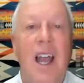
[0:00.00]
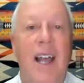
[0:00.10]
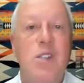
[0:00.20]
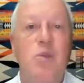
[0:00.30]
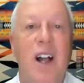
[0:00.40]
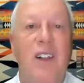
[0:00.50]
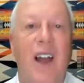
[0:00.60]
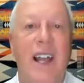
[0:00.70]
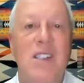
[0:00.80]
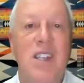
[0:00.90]
as well
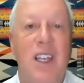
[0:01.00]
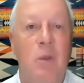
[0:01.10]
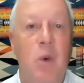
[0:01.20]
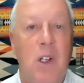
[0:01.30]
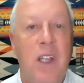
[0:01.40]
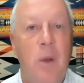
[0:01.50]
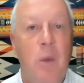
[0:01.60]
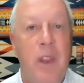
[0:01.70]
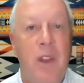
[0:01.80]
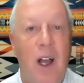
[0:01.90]
as in
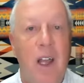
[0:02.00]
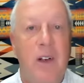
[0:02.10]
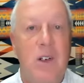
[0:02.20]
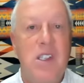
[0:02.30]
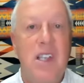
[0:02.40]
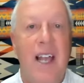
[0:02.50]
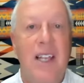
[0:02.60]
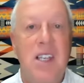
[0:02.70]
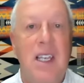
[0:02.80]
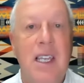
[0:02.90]
working with others
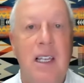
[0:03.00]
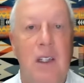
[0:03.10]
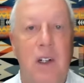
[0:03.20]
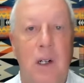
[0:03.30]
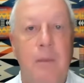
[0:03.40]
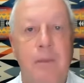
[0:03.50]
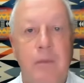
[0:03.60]
as a healer.